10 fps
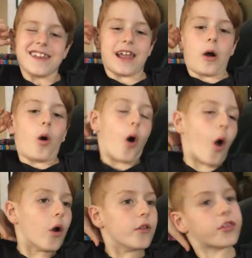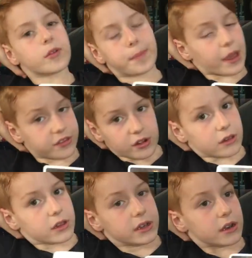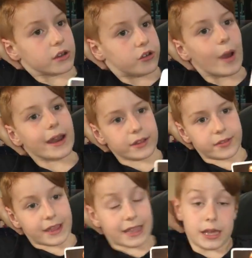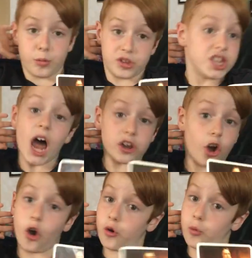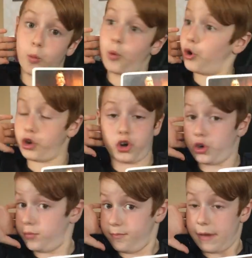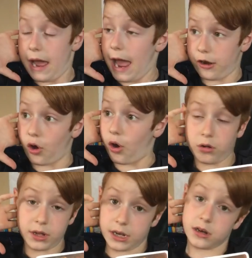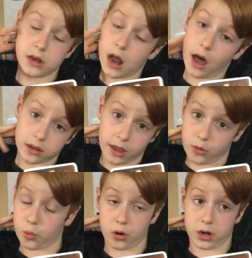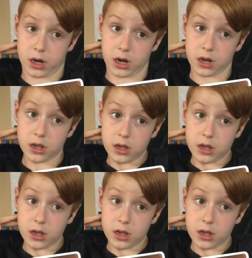Now, Arthur basically didn't do anything. He was not a hard worker at all. He did not like working.